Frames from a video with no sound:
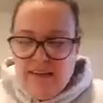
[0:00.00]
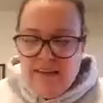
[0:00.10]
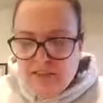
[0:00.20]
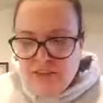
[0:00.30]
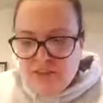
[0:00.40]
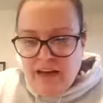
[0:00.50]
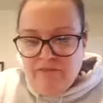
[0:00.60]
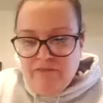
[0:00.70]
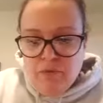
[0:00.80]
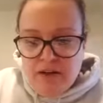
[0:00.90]
you have the
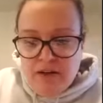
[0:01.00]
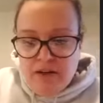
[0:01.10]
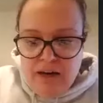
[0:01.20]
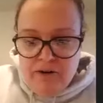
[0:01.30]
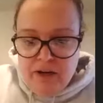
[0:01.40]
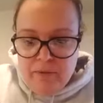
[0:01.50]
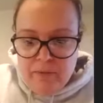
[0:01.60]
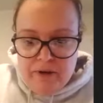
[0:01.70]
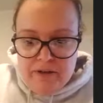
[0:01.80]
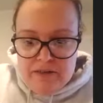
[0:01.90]
ones without
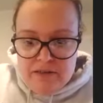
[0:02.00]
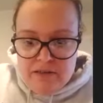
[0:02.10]
numbers.